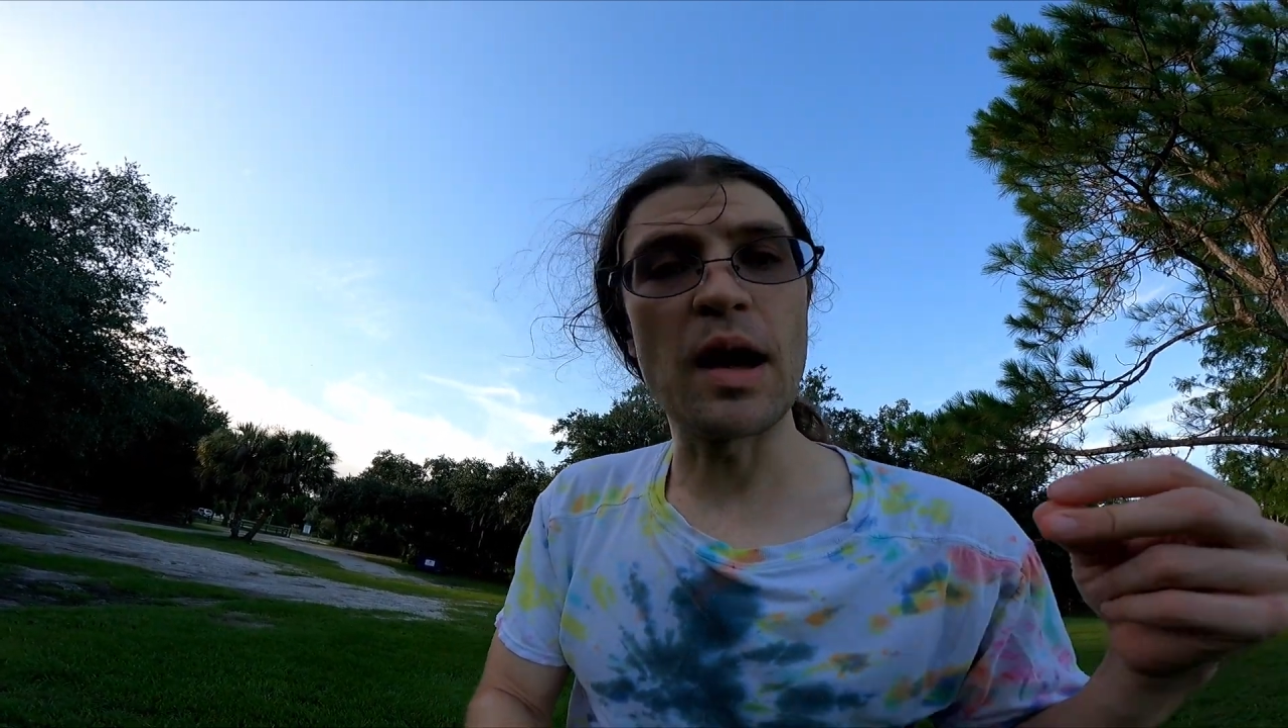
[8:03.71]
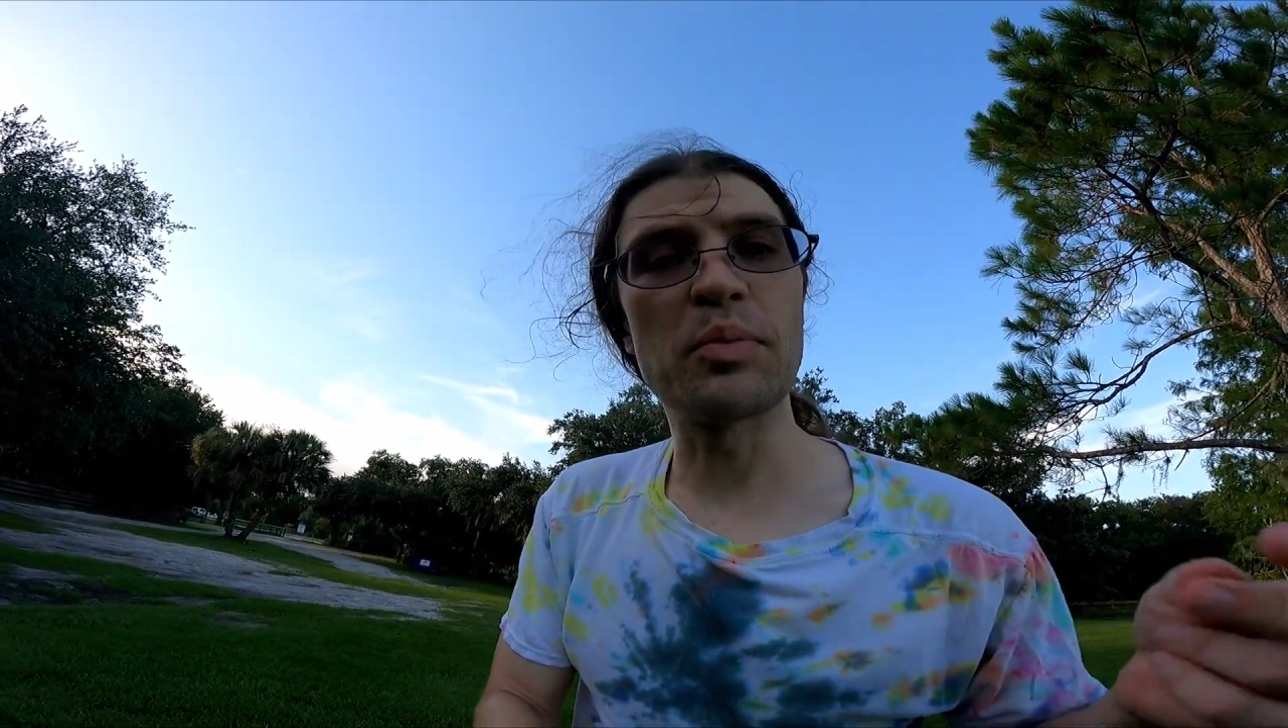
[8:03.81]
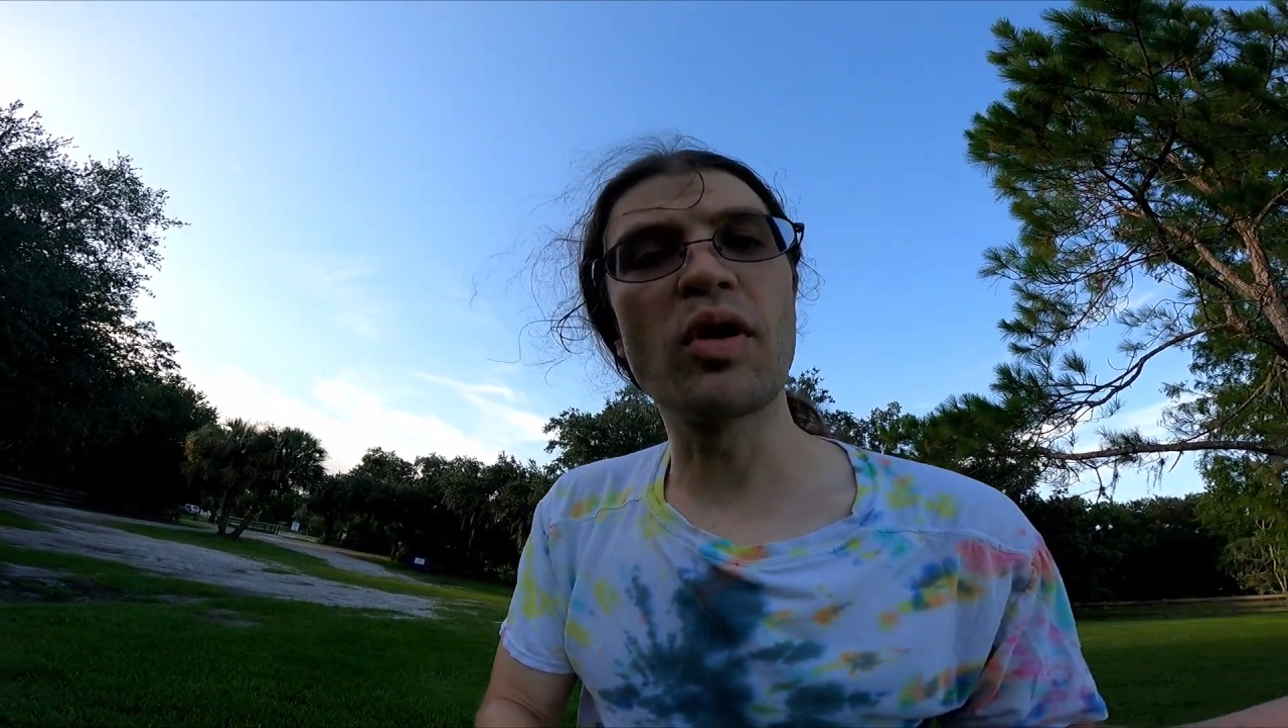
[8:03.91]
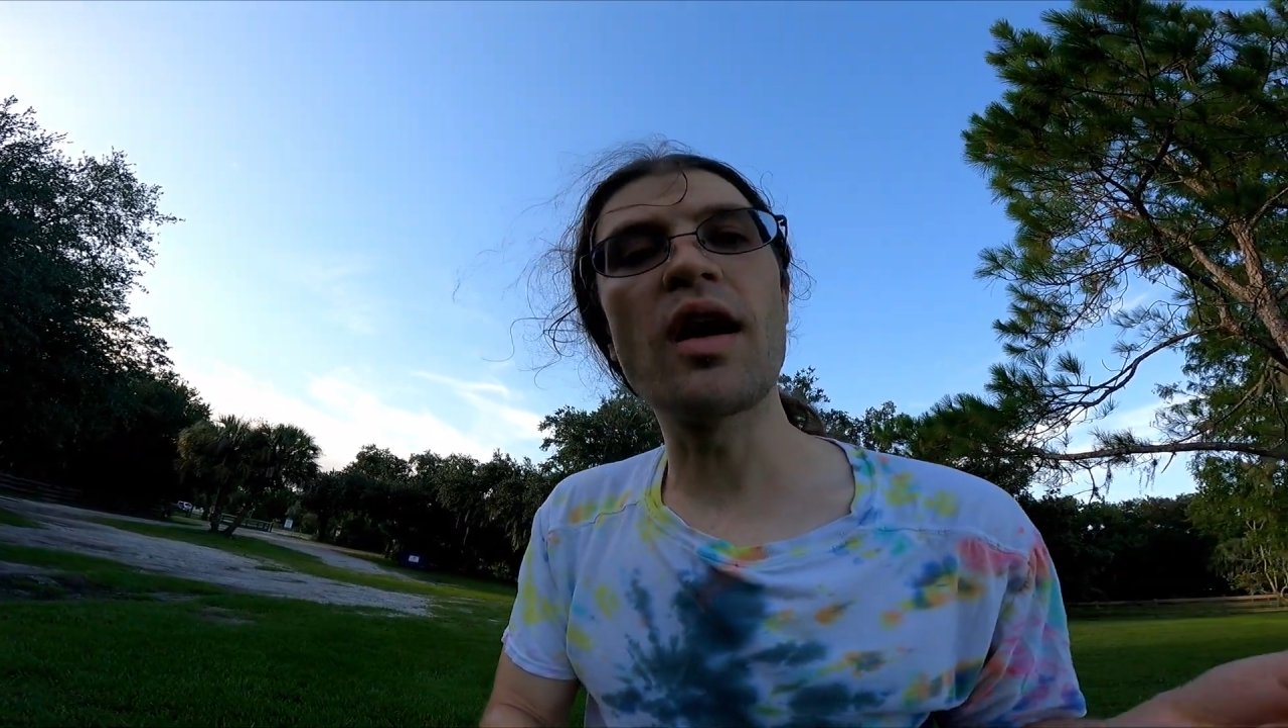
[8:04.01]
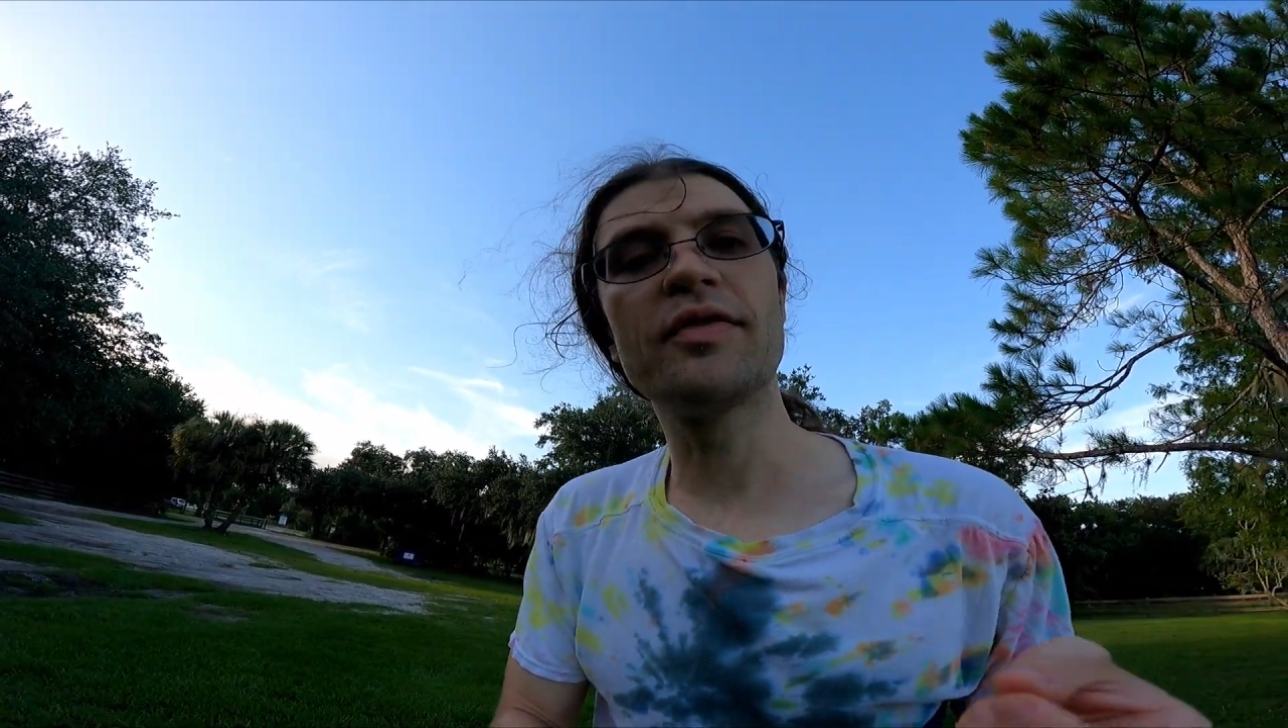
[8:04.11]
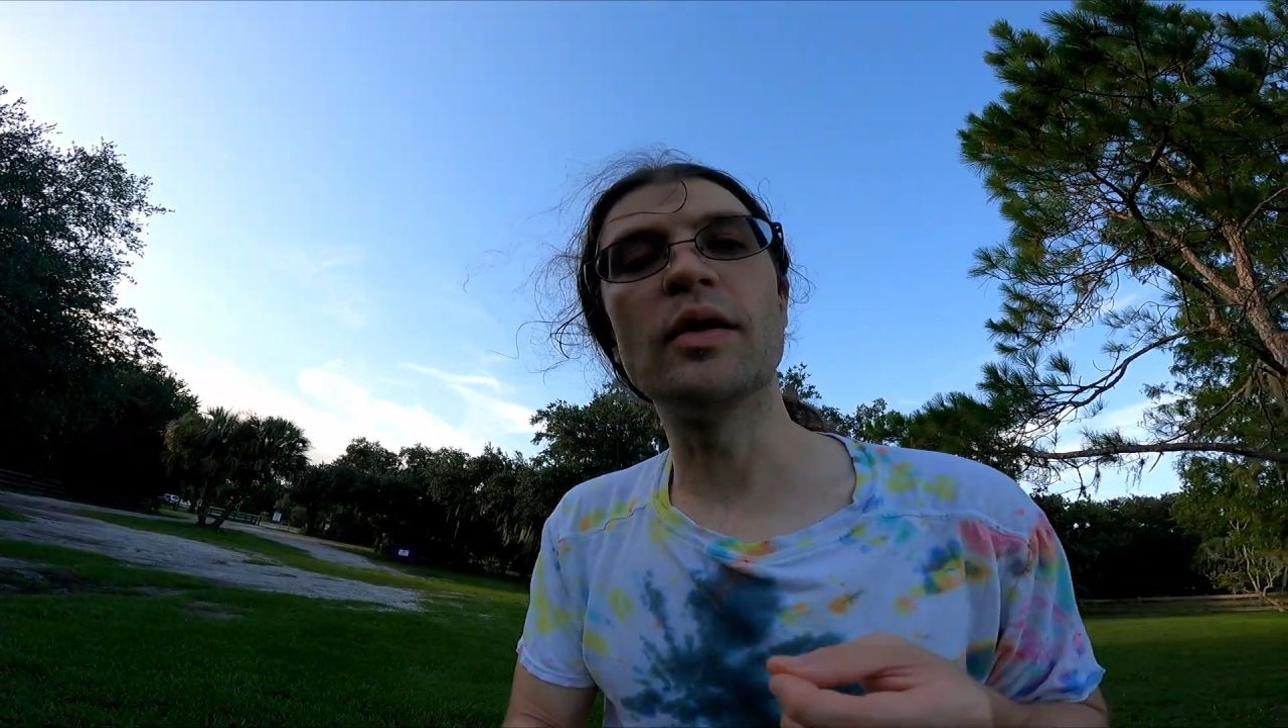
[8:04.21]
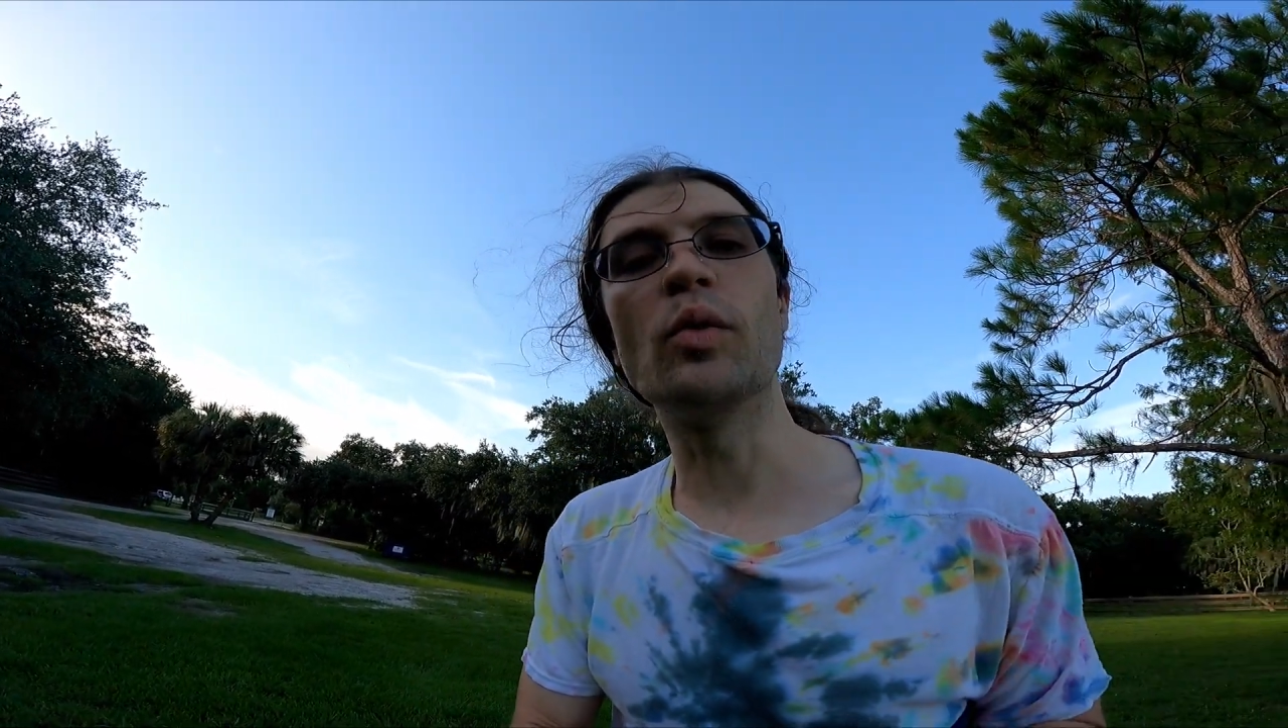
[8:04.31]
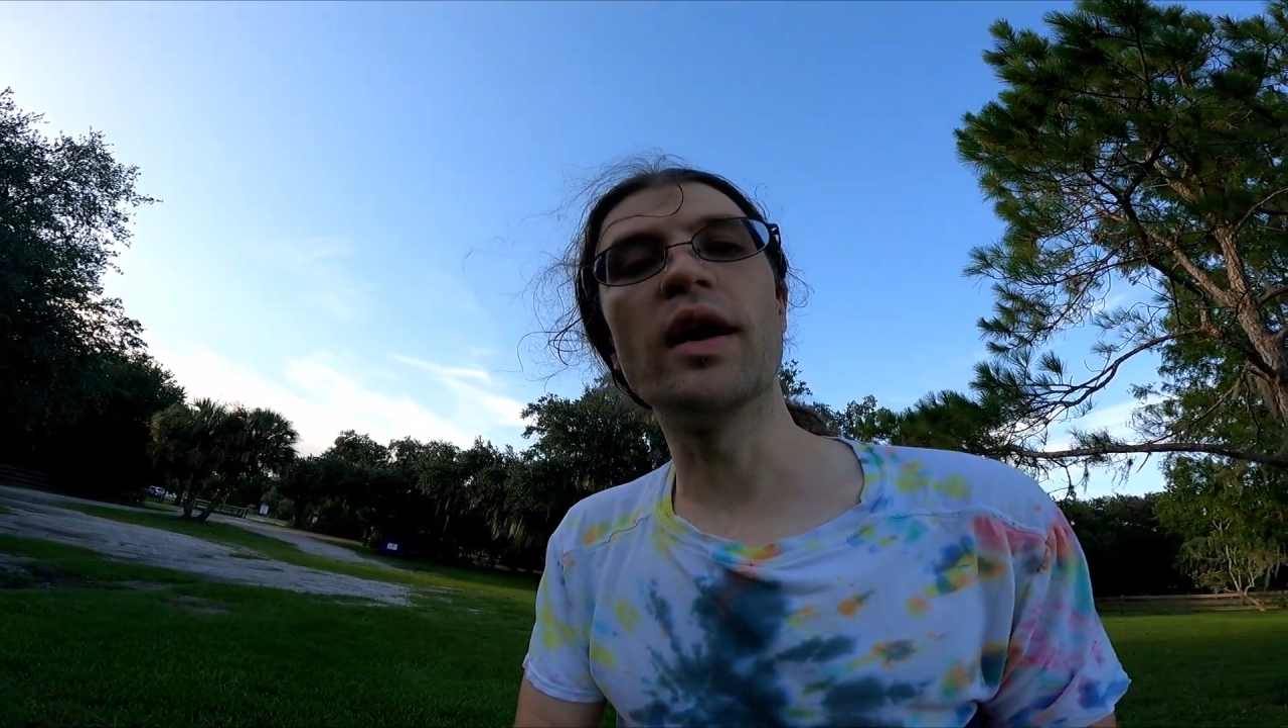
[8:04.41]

that profit